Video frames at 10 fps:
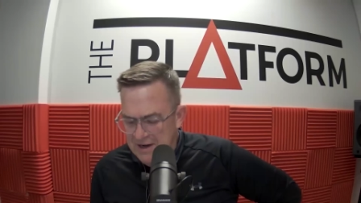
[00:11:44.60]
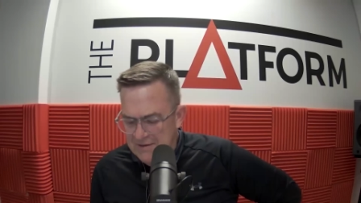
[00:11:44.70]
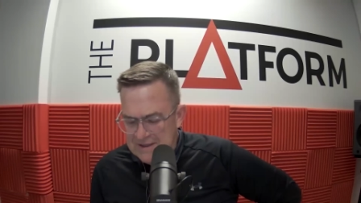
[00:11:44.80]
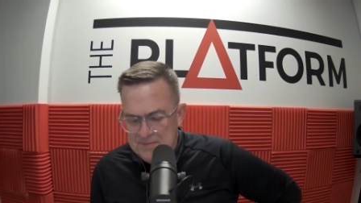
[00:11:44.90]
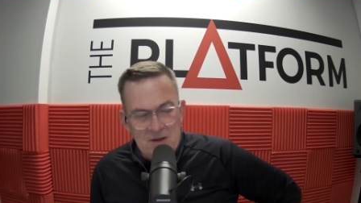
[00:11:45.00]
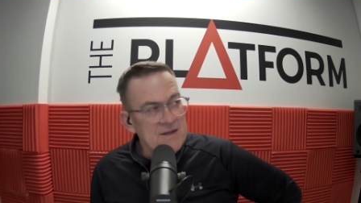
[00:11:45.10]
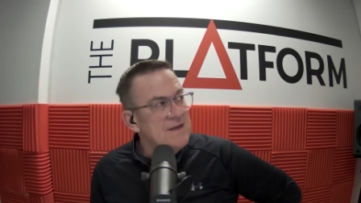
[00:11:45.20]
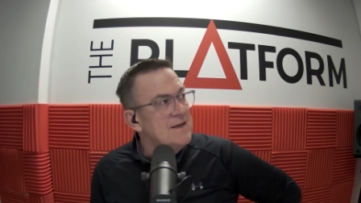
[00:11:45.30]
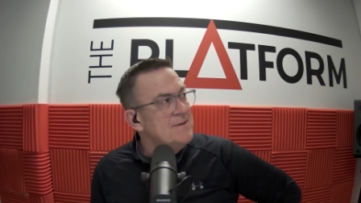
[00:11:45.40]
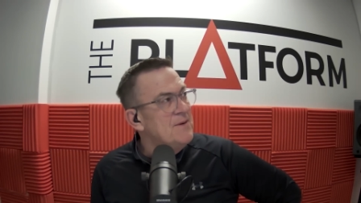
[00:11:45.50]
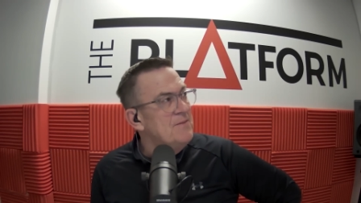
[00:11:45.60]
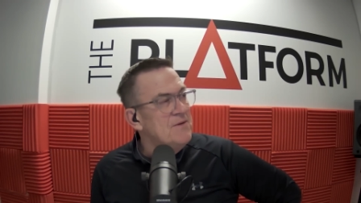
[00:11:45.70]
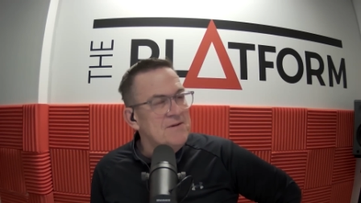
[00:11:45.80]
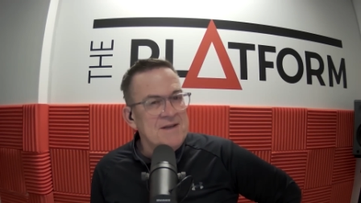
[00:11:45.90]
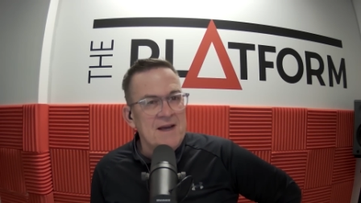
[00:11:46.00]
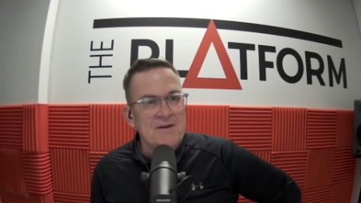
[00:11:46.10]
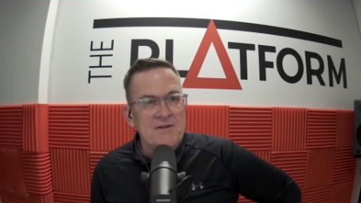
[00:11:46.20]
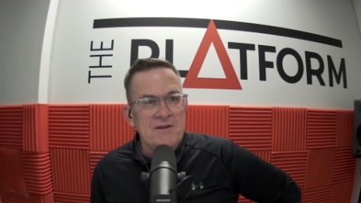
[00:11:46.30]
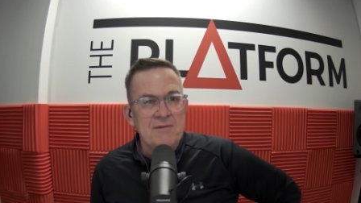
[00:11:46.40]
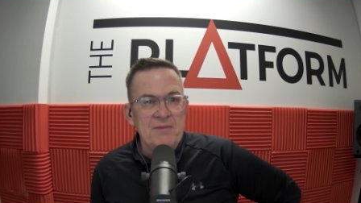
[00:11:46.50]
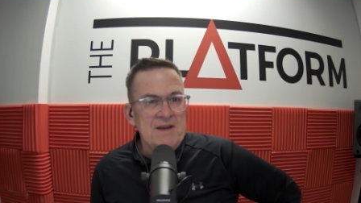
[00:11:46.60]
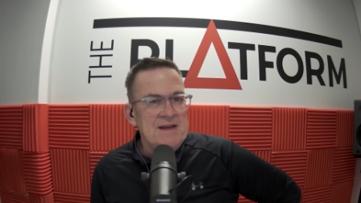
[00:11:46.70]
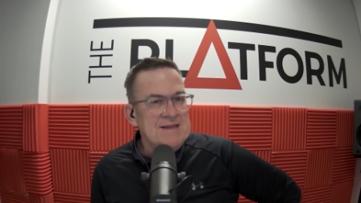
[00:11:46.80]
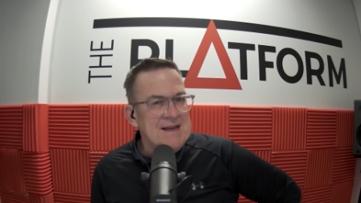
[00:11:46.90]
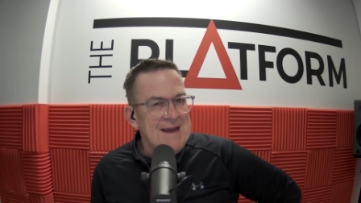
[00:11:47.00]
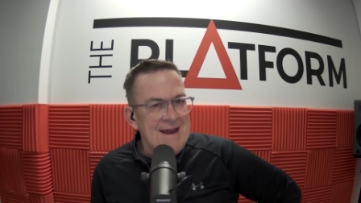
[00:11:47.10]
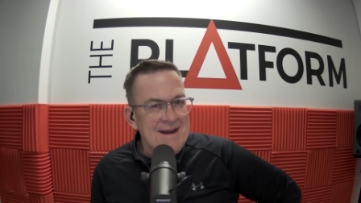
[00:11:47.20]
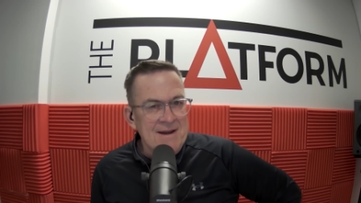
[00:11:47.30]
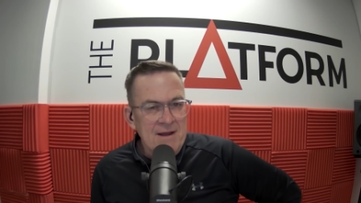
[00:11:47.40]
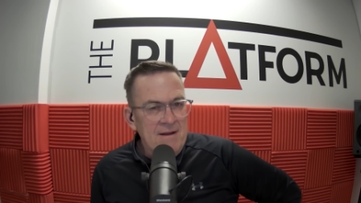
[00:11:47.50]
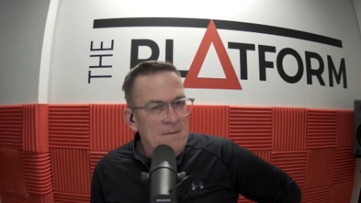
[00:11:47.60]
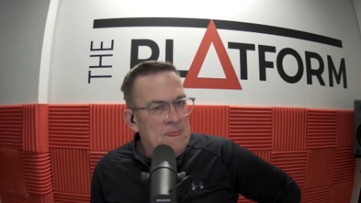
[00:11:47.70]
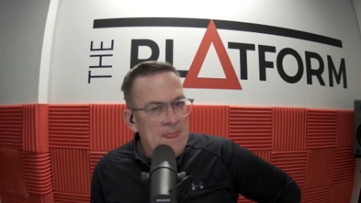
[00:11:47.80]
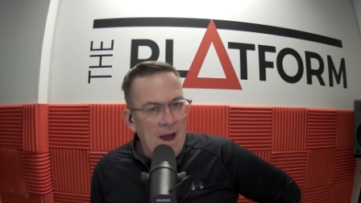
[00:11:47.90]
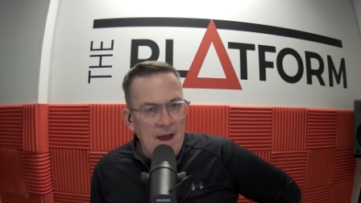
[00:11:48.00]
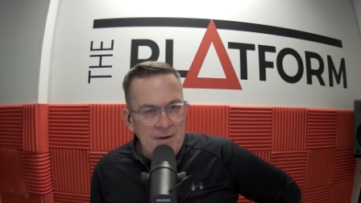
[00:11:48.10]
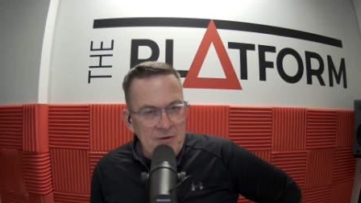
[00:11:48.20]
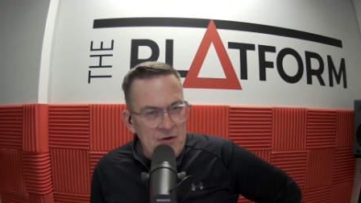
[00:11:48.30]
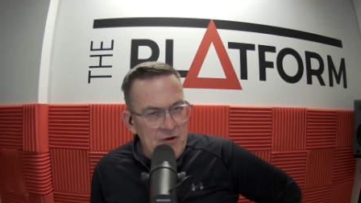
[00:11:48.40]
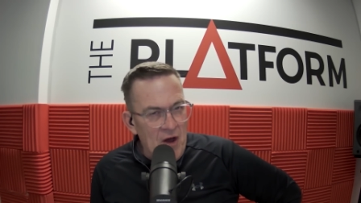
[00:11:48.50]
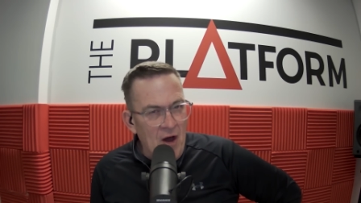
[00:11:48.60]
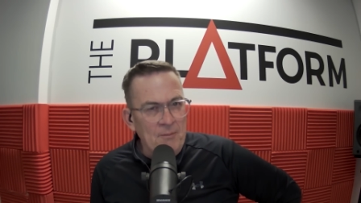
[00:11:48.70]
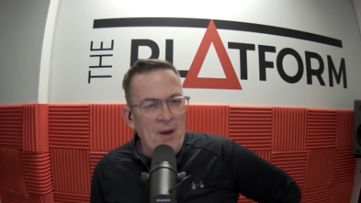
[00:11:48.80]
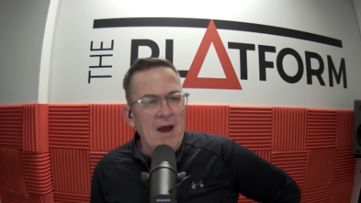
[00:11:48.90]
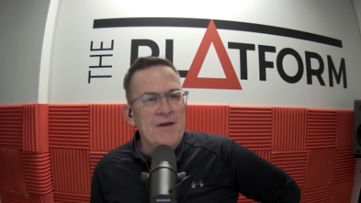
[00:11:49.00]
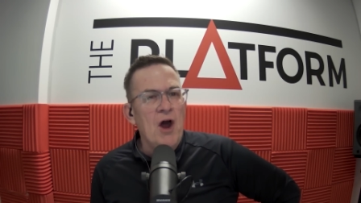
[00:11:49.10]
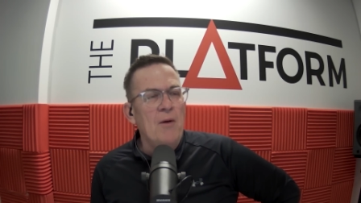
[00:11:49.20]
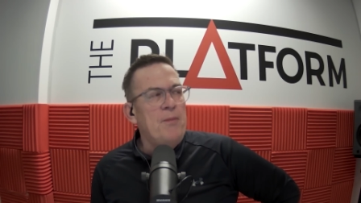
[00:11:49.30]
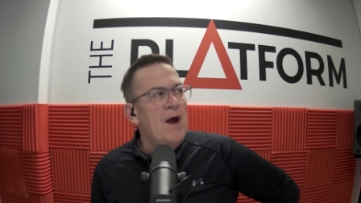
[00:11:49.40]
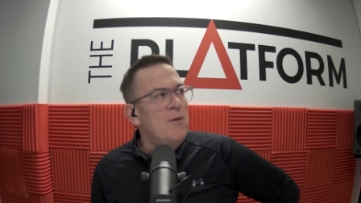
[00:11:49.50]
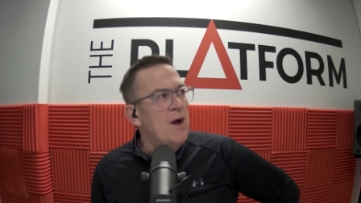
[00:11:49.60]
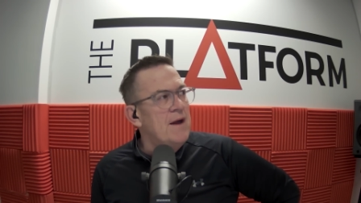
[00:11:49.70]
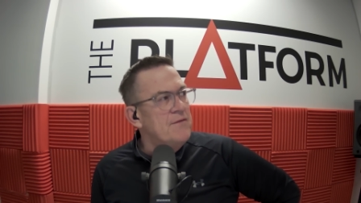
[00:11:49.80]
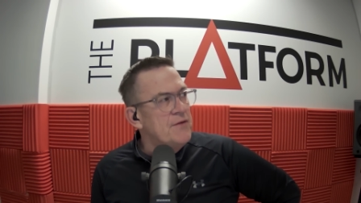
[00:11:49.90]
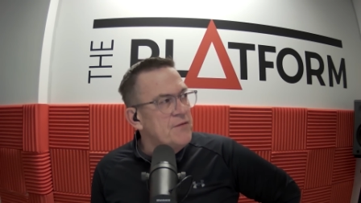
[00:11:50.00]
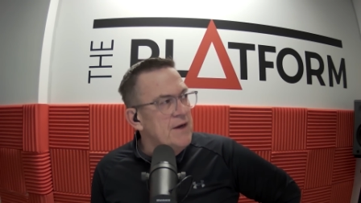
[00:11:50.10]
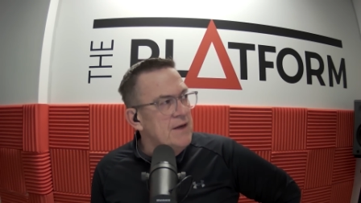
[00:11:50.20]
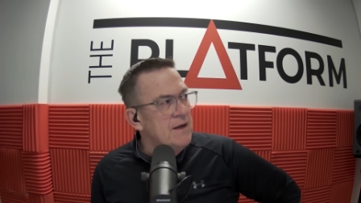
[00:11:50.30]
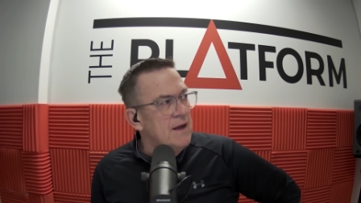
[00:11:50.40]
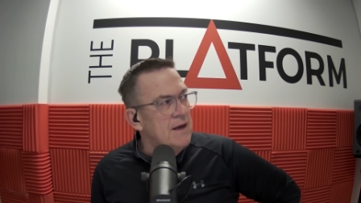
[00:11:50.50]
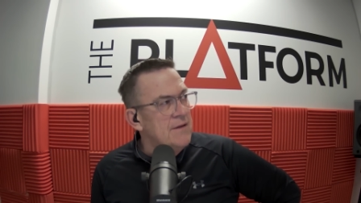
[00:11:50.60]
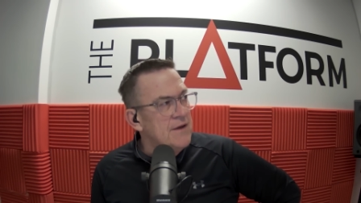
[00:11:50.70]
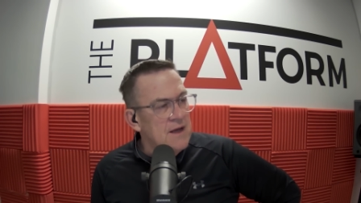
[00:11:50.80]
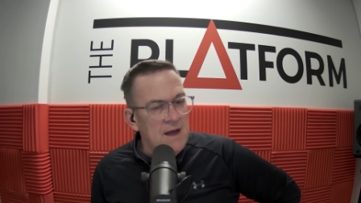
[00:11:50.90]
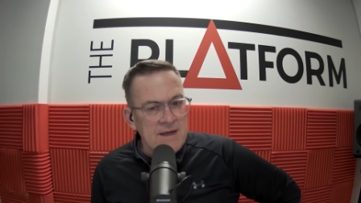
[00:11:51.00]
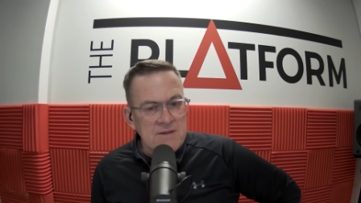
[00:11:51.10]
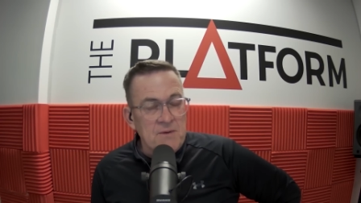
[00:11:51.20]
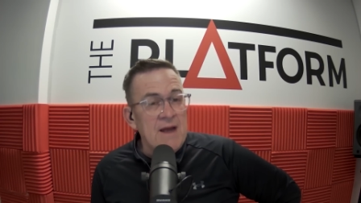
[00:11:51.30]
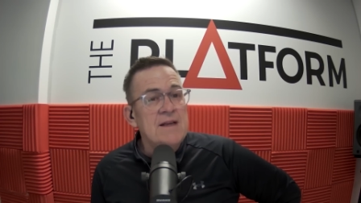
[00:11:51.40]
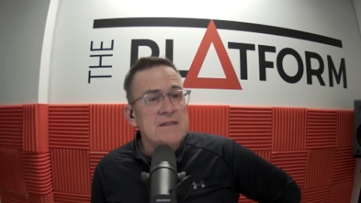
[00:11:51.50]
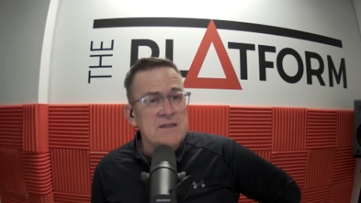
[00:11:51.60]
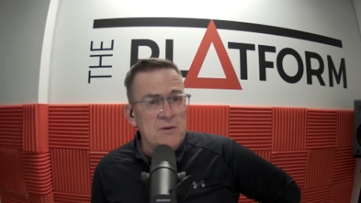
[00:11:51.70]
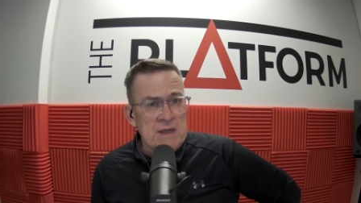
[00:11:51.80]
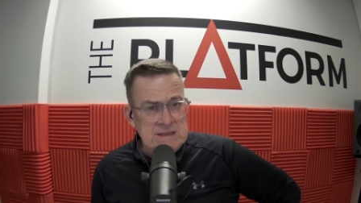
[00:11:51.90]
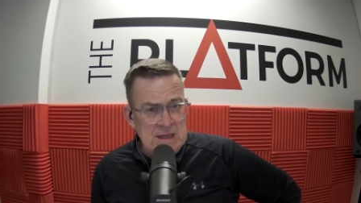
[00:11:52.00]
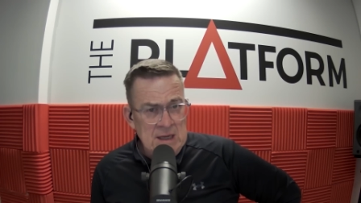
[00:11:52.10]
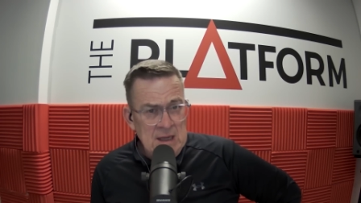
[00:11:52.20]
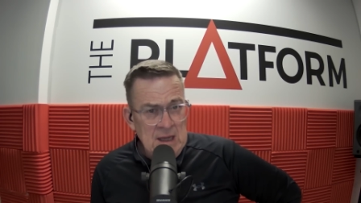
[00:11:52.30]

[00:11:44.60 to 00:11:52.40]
you know, it's politics. People are entitled to their opinions and uh, not, not by, not by way of a threat and, in the kindest way, sue us.